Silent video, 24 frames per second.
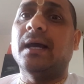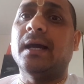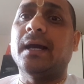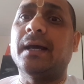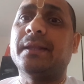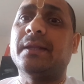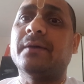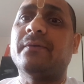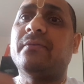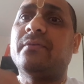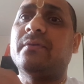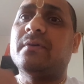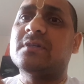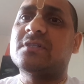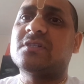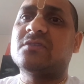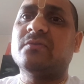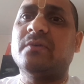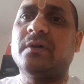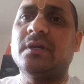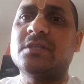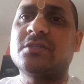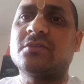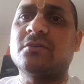And the first
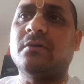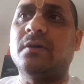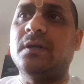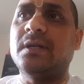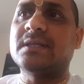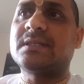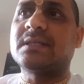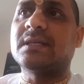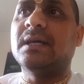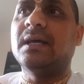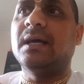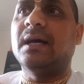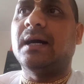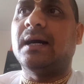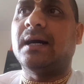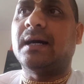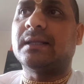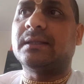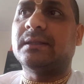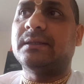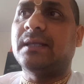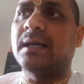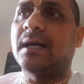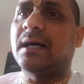one is called as
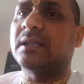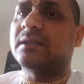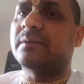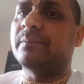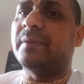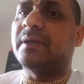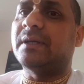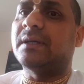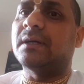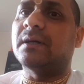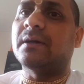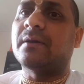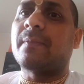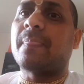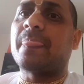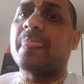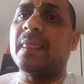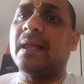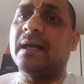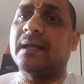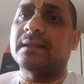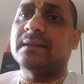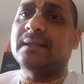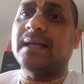adhyatmika.
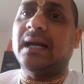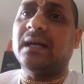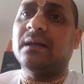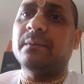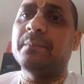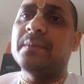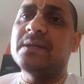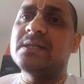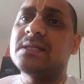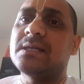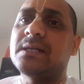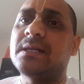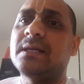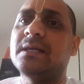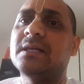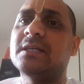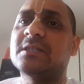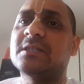That misery